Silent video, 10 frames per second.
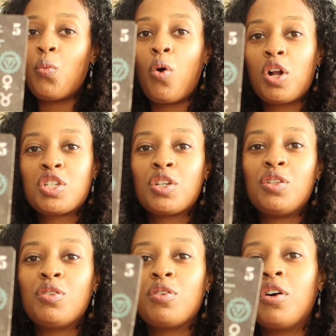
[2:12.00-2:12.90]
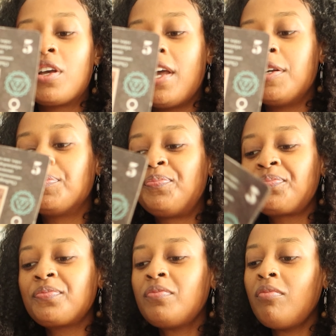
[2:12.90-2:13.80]
watching you. Okay.
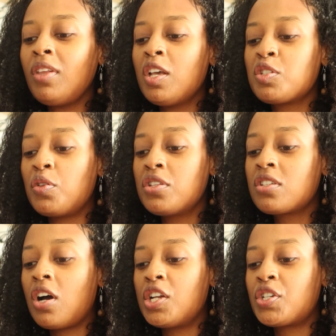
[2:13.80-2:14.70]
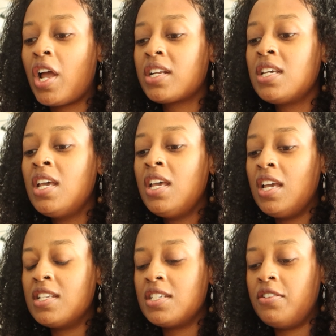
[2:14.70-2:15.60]
So this contract
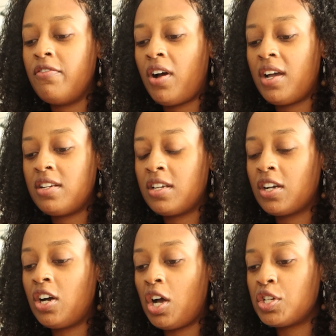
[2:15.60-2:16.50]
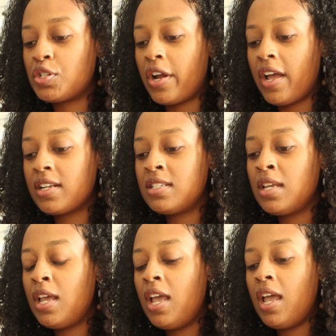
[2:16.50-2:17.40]
is a divine
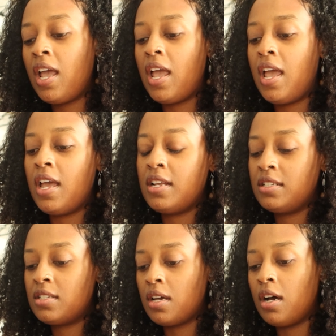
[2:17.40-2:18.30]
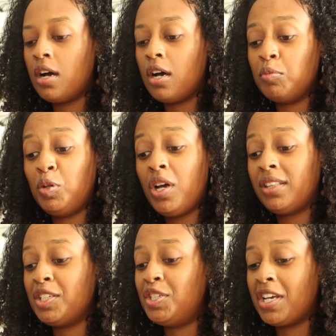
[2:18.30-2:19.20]
contract. And um, you
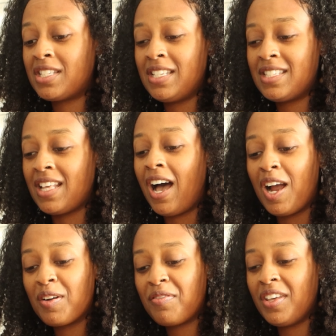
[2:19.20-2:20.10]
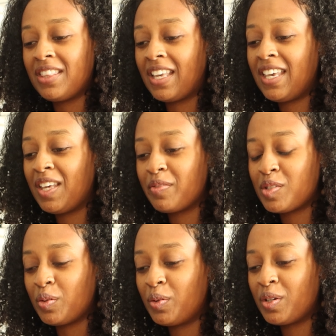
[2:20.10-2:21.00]
got the Justice, the Hierophant, the King of
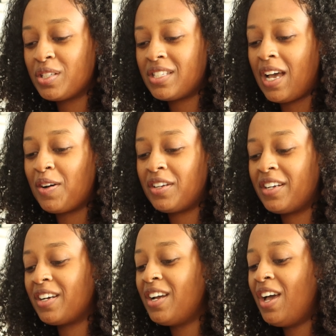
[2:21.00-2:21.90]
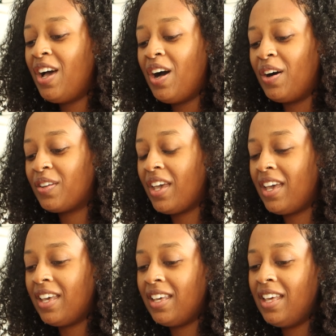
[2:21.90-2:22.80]
Swords out here.
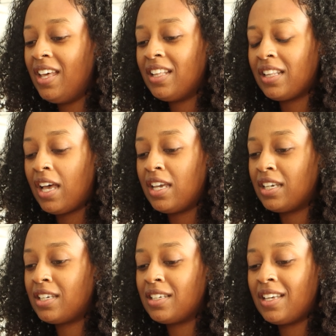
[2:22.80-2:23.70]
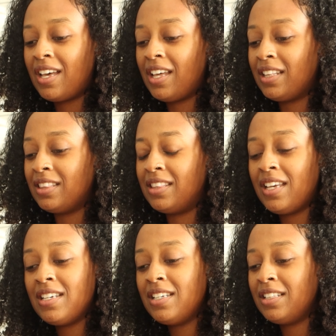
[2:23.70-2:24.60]
Okay, like
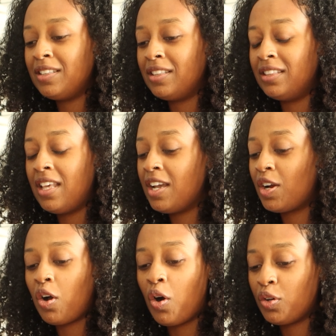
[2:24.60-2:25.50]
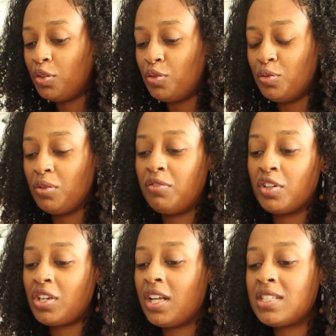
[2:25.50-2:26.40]
they they're on you. If
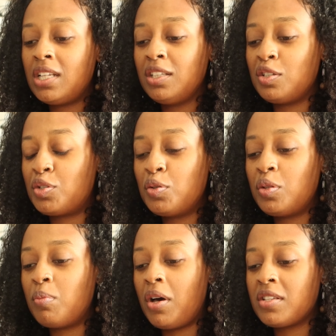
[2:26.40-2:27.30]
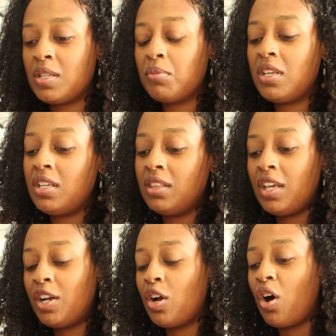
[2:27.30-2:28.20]
you're not telling the truth about something,
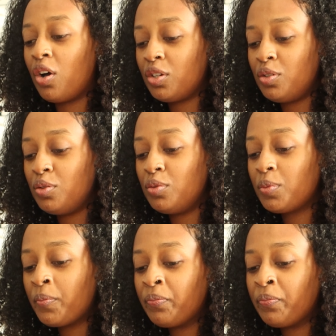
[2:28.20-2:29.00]
they're on you.